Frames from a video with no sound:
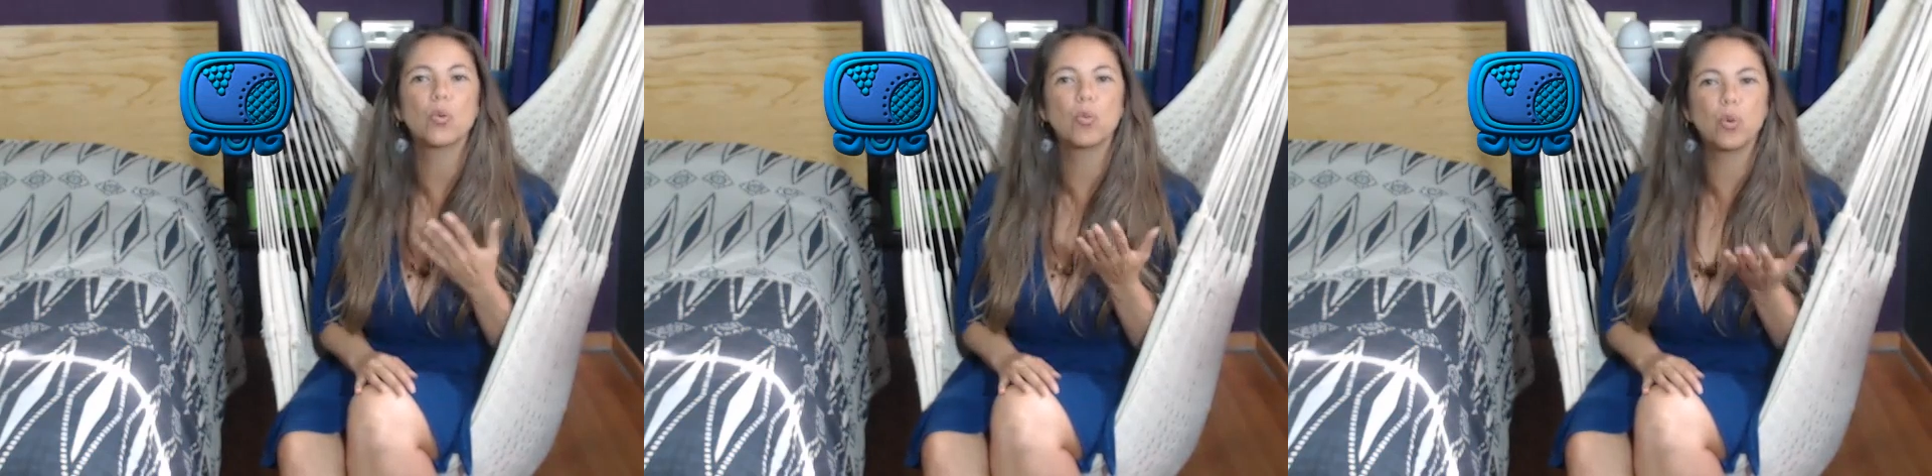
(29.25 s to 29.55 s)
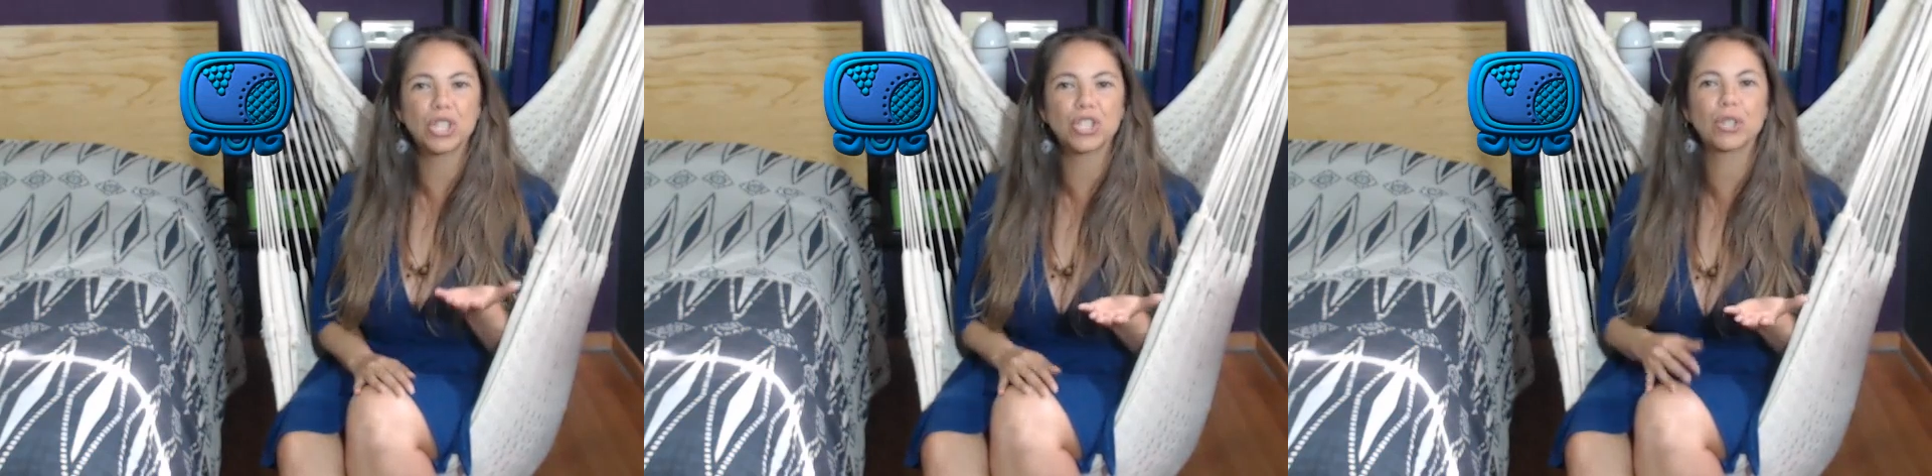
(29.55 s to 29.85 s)

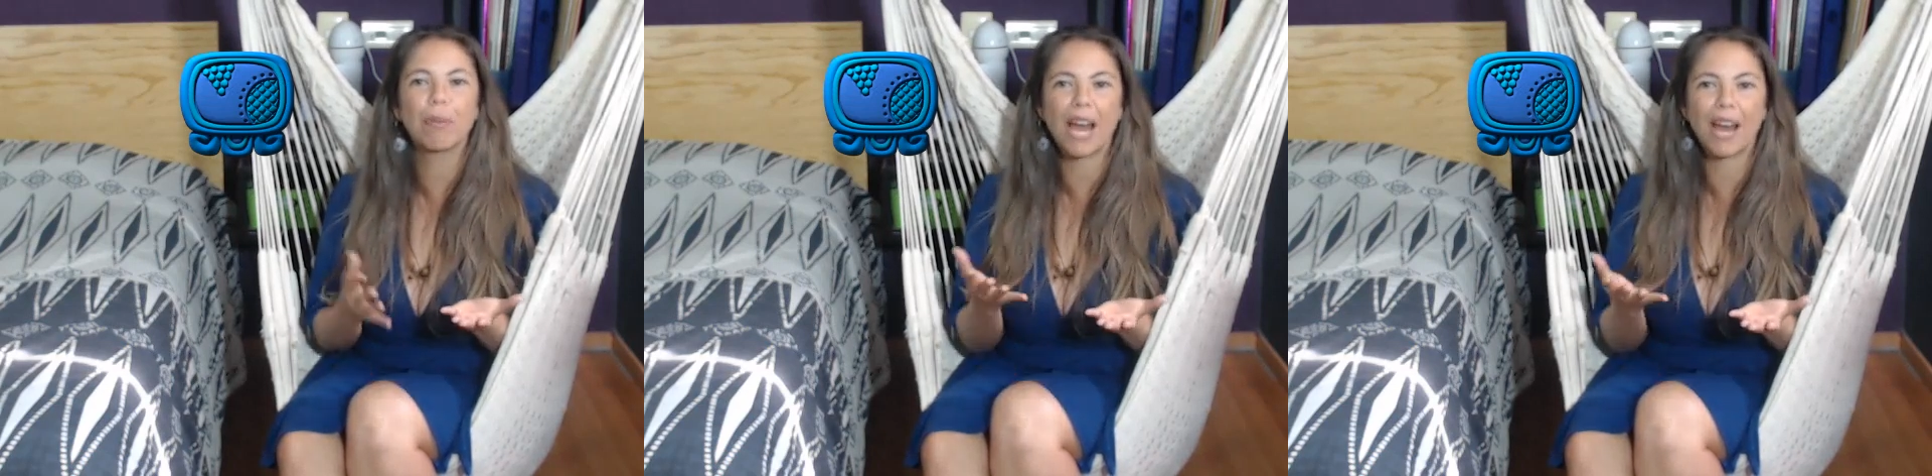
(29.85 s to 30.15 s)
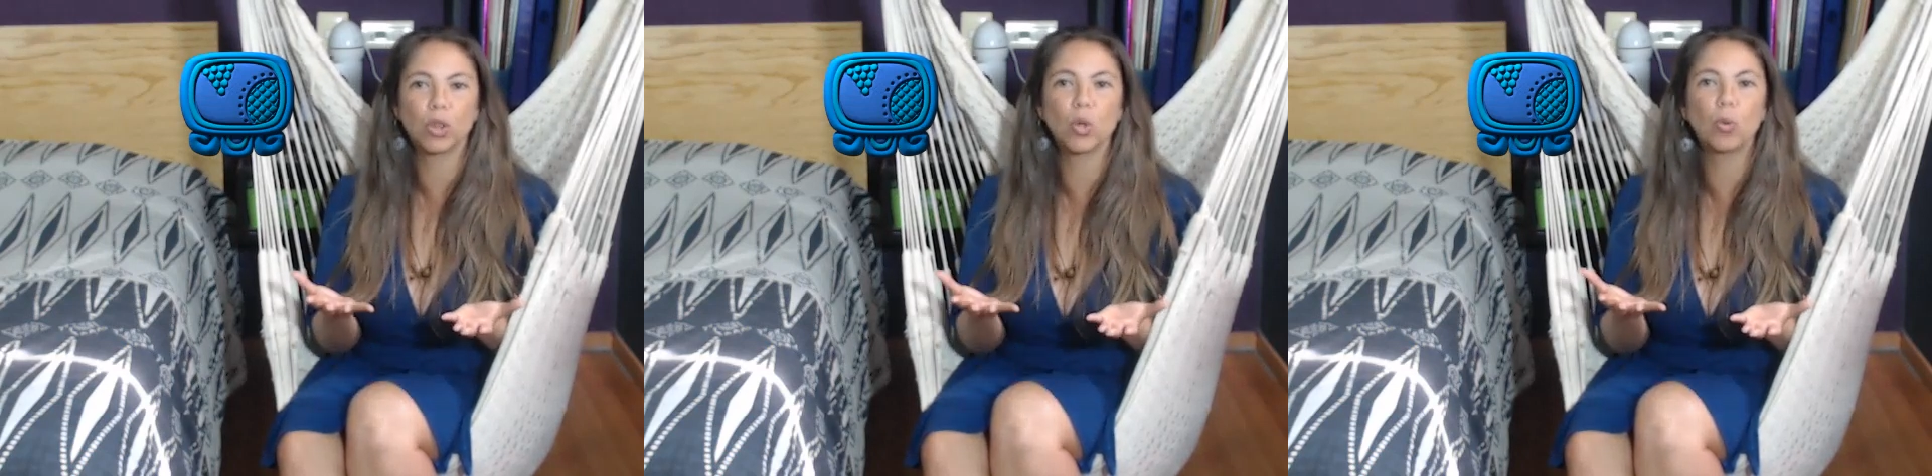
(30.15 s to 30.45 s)
Which
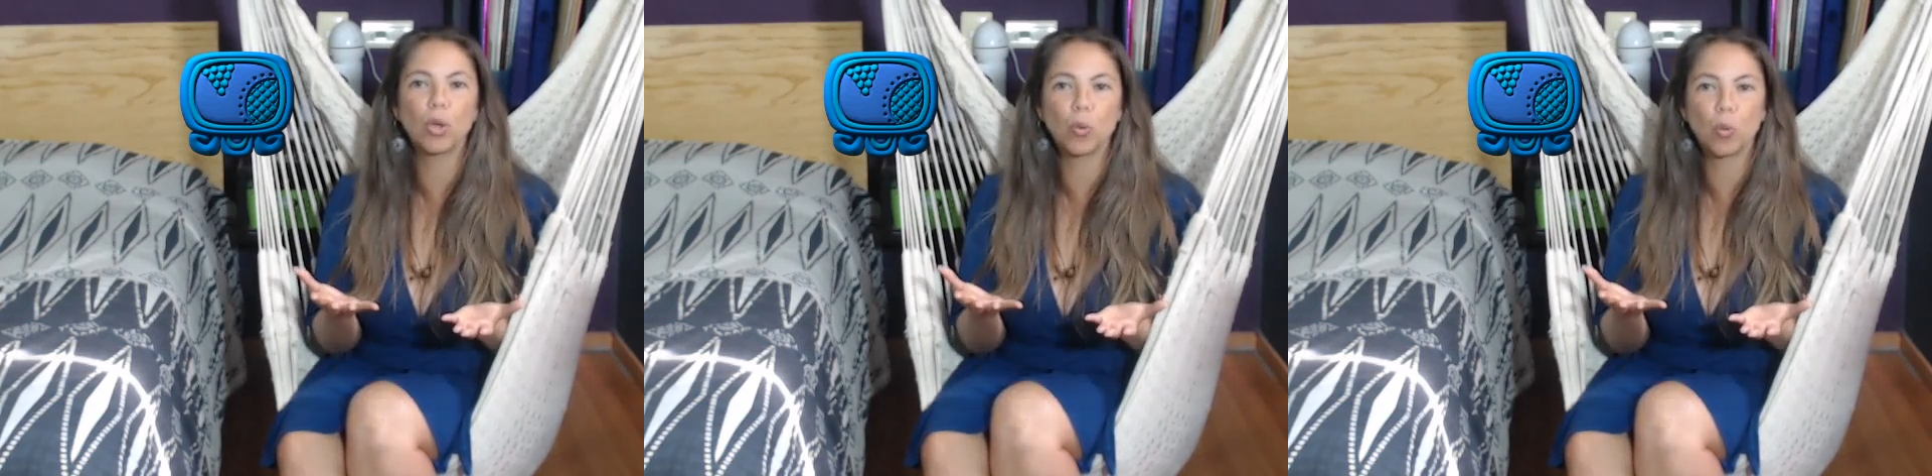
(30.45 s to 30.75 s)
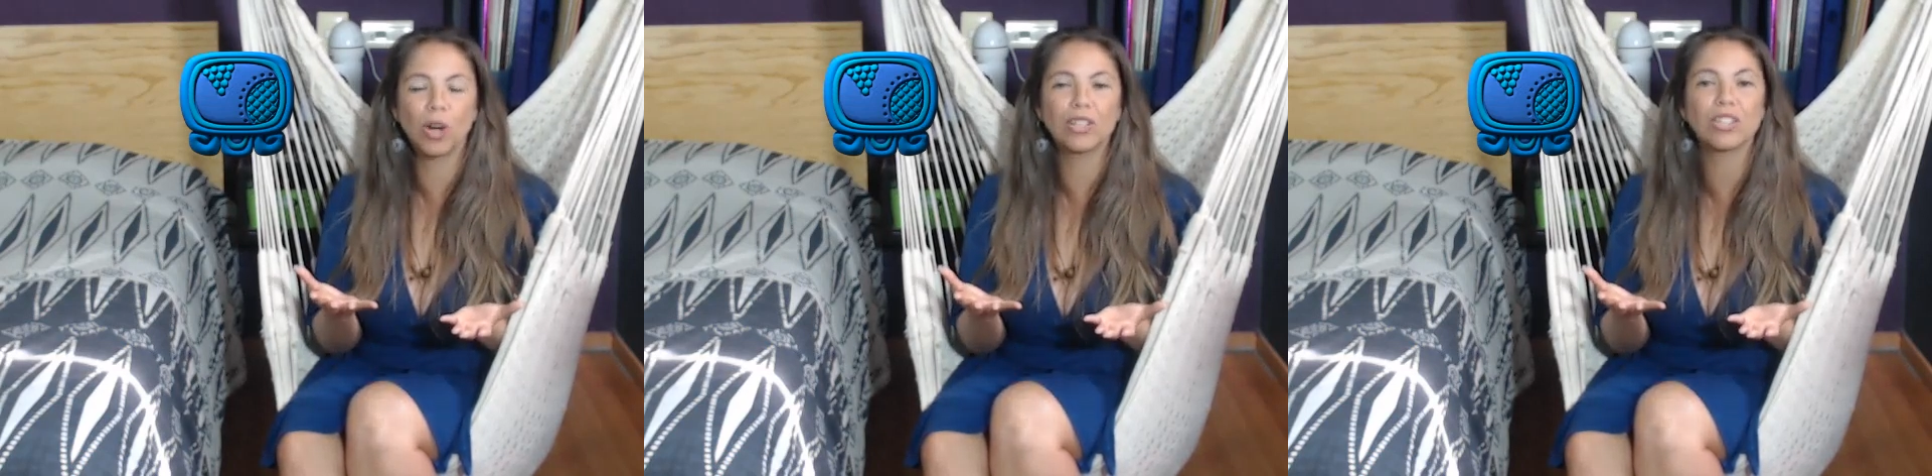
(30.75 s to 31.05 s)
path do we
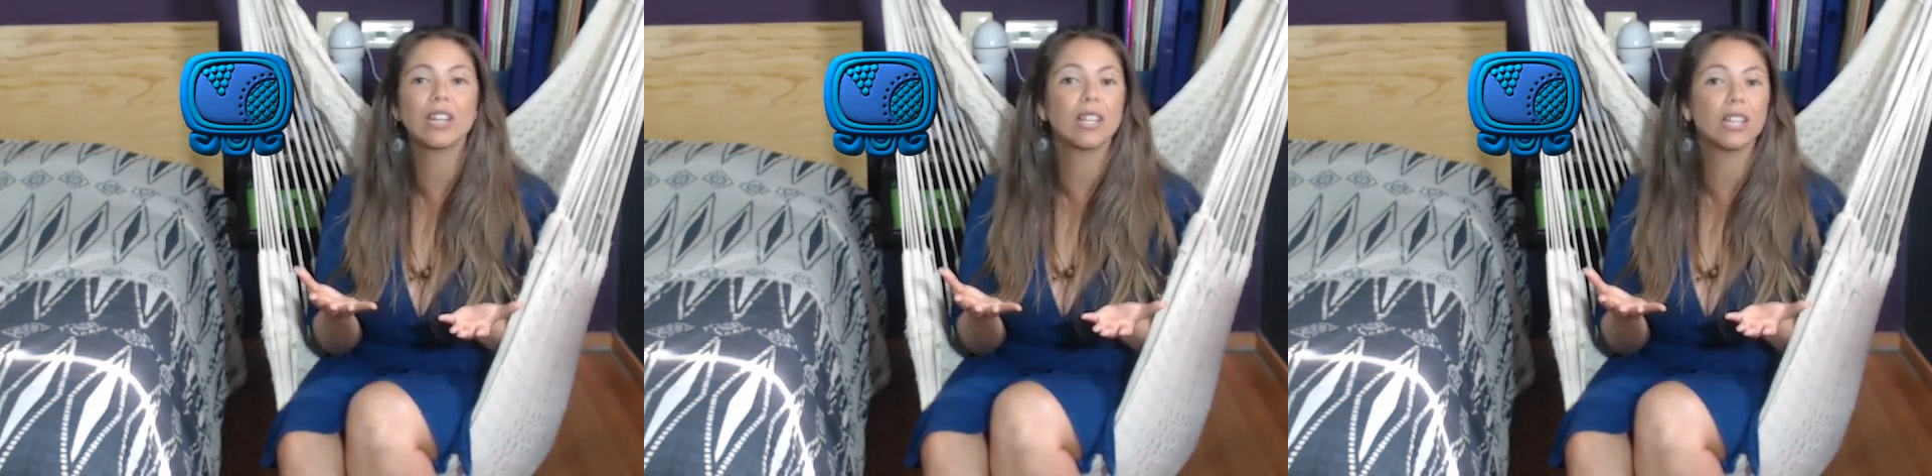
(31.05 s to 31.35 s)
want